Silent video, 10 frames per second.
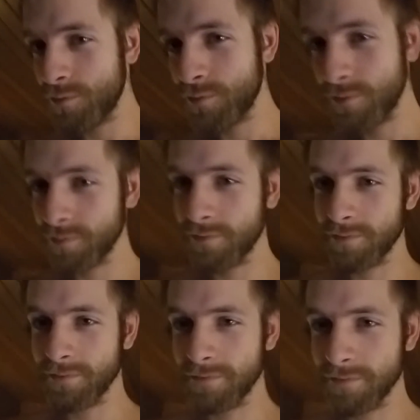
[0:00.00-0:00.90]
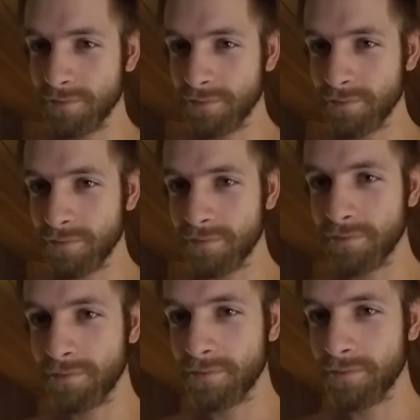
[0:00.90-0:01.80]

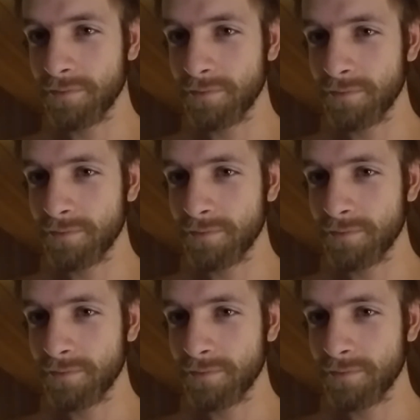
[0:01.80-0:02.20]
(silence)